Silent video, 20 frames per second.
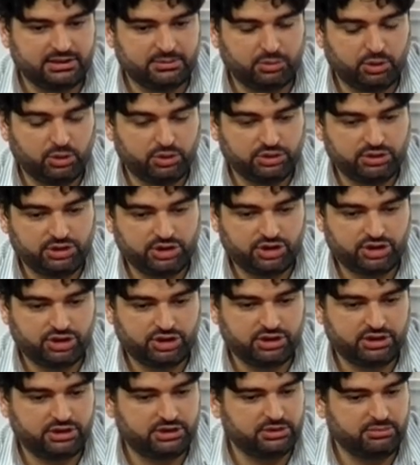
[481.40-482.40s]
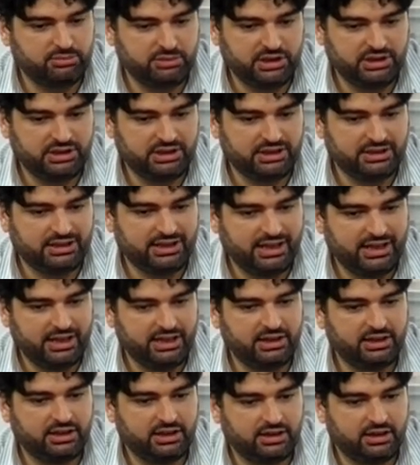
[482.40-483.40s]
the politicians, the media,
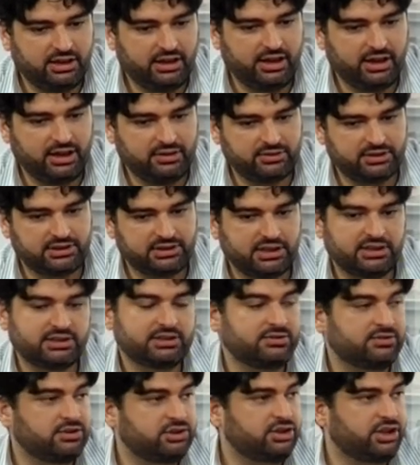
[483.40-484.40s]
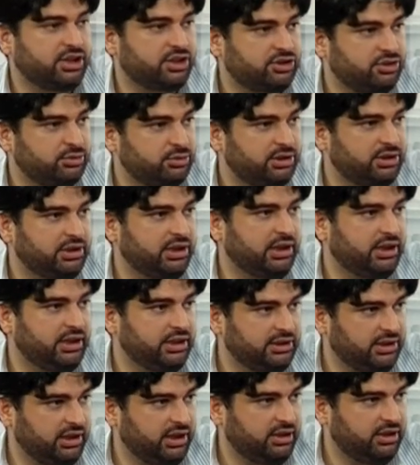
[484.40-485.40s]
they have a sense of direction where they are
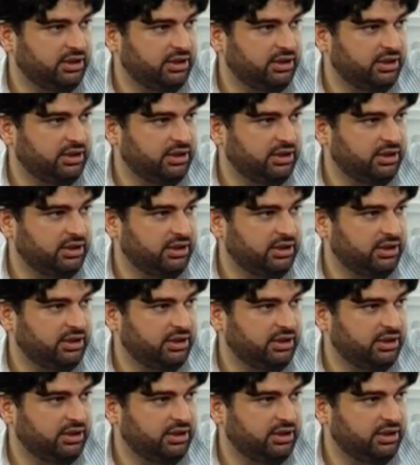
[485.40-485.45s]
heading.